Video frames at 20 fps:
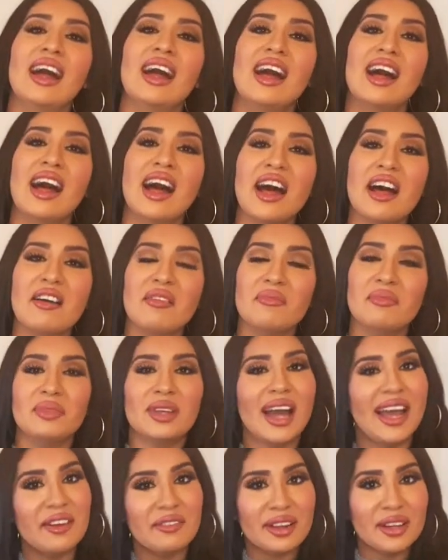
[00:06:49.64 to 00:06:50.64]

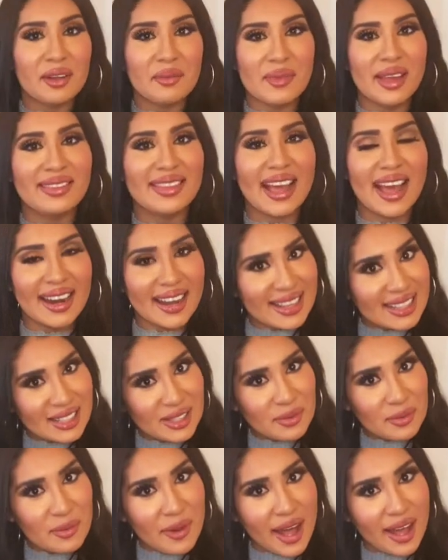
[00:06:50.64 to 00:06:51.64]
I recommend that as
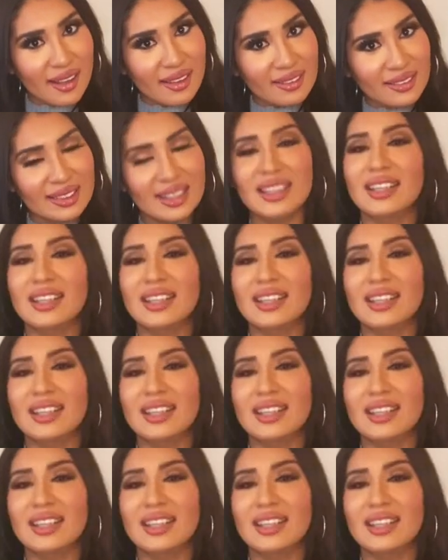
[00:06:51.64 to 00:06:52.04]
well.